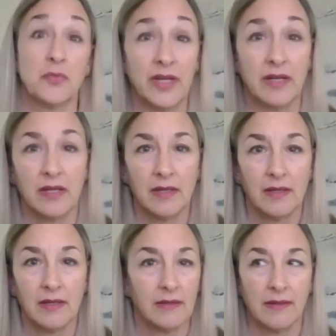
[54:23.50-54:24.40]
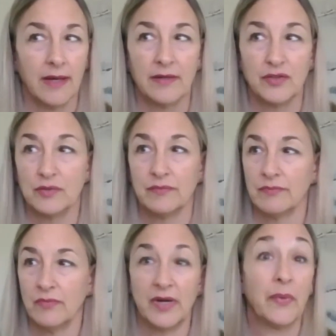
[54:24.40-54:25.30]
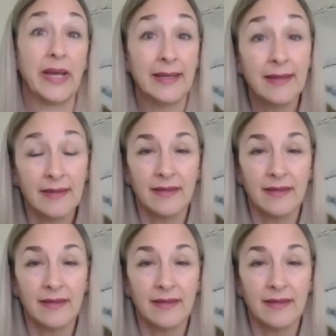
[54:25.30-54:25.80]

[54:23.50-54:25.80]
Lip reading: went, I don't know, went away.